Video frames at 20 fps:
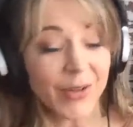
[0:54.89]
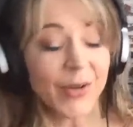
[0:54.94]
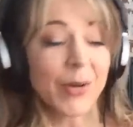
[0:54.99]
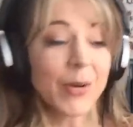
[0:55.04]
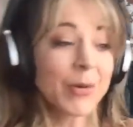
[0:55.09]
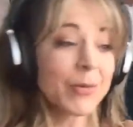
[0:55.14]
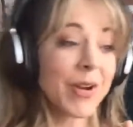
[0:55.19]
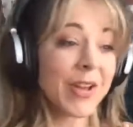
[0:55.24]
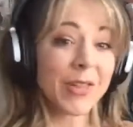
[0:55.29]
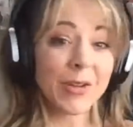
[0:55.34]

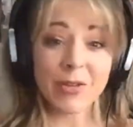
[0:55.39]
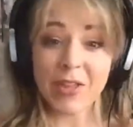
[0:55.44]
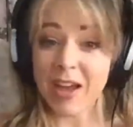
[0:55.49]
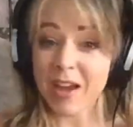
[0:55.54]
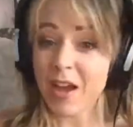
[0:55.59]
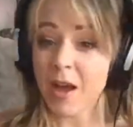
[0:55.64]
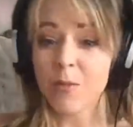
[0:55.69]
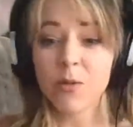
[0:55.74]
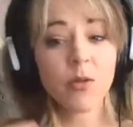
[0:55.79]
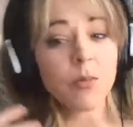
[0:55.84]
or whether that
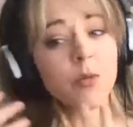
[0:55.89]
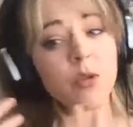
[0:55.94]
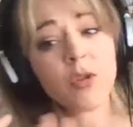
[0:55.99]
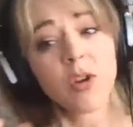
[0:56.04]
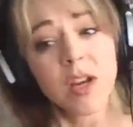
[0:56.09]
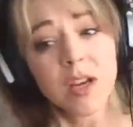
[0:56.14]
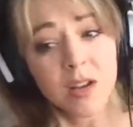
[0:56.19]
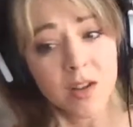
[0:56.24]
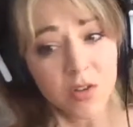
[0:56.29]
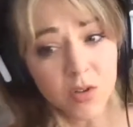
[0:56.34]
comes from
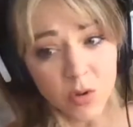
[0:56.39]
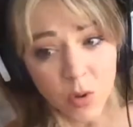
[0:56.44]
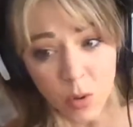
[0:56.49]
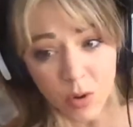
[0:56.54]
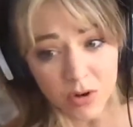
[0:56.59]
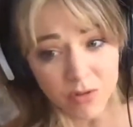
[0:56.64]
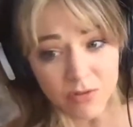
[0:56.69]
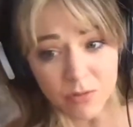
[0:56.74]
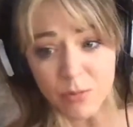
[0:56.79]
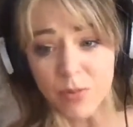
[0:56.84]
creating a score
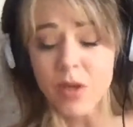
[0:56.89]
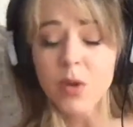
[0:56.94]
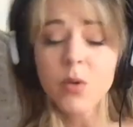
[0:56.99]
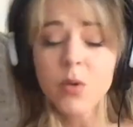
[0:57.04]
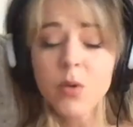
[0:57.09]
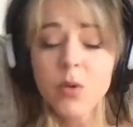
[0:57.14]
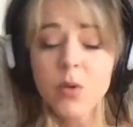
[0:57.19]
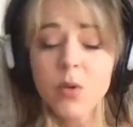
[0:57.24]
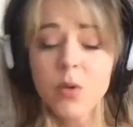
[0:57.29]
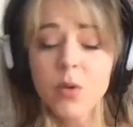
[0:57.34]
of
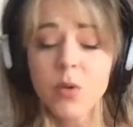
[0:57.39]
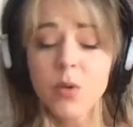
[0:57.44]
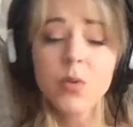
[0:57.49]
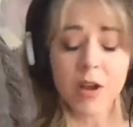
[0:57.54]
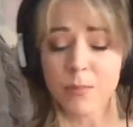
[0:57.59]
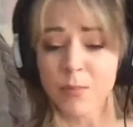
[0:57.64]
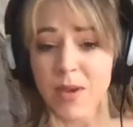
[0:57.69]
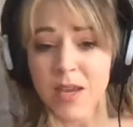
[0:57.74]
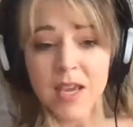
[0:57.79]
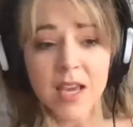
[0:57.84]
music or a
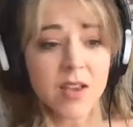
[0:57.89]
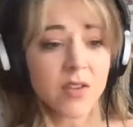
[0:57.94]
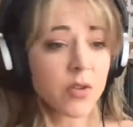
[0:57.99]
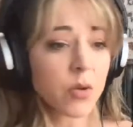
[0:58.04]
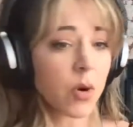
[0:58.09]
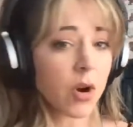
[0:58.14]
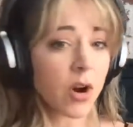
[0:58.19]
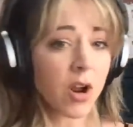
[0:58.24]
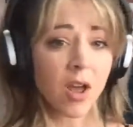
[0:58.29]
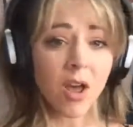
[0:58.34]
piece,
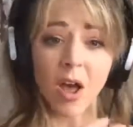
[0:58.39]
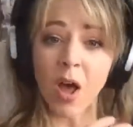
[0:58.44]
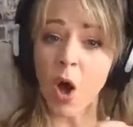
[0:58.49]
or